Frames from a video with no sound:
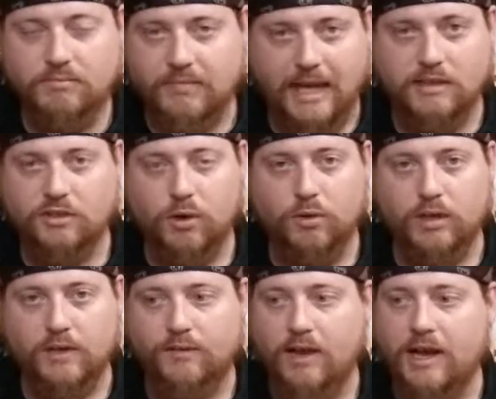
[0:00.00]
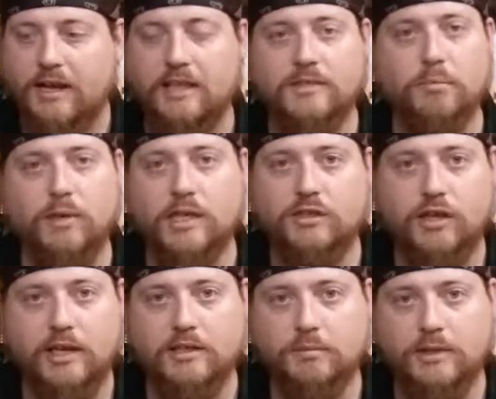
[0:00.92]
That's totally fine. His
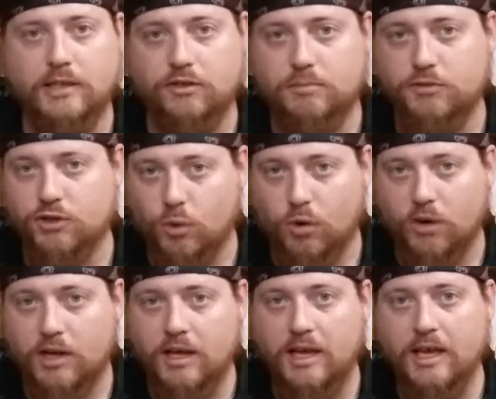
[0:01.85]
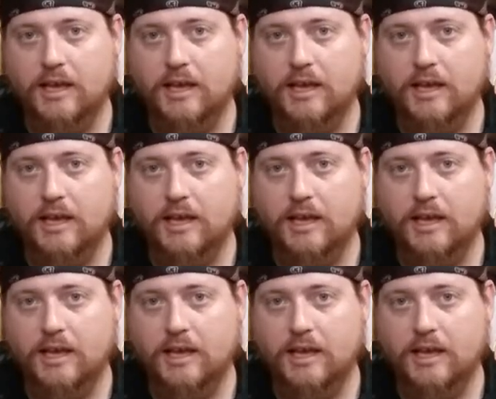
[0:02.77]
Zord